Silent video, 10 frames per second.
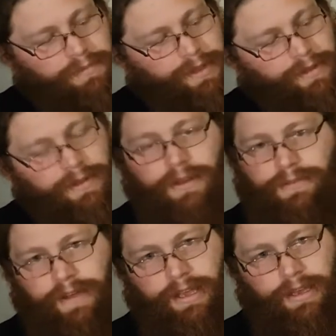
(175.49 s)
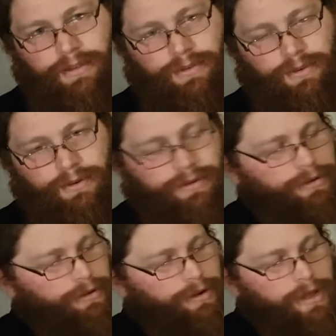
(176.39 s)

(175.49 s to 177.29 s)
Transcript: The Viking sword, or